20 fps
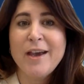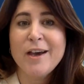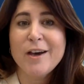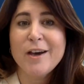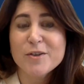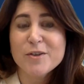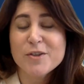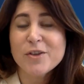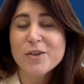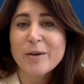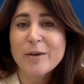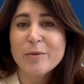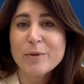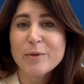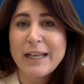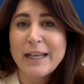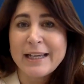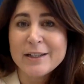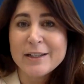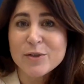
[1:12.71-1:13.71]
Also, I would
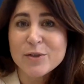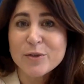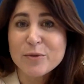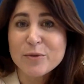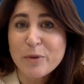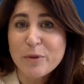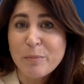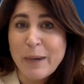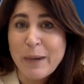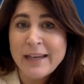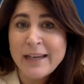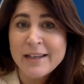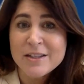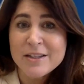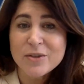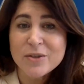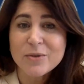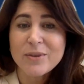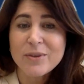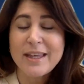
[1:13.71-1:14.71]
like to remind
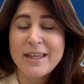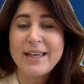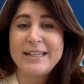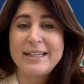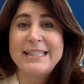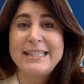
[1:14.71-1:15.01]
you that